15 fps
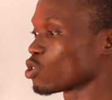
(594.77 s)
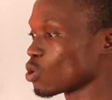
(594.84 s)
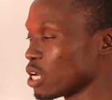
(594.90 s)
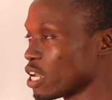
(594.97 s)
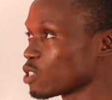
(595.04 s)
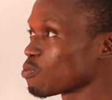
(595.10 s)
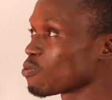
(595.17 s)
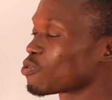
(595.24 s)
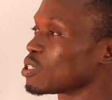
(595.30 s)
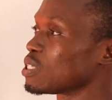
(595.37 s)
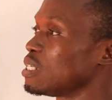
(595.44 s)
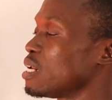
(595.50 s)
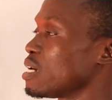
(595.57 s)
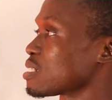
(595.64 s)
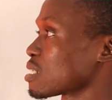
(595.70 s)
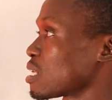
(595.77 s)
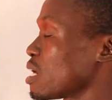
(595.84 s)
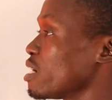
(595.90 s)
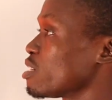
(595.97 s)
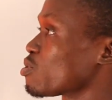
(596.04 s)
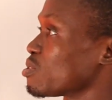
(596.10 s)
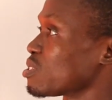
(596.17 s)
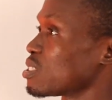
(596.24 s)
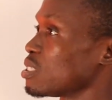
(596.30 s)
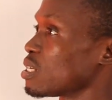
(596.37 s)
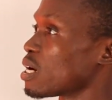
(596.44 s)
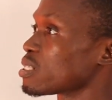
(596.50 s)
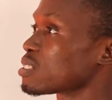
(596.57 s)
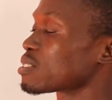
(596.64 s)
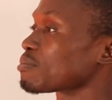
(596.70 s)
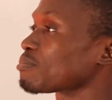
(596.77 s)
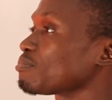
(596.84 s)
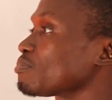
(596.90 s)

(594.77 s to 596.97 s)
So let's move to the next slide to see that.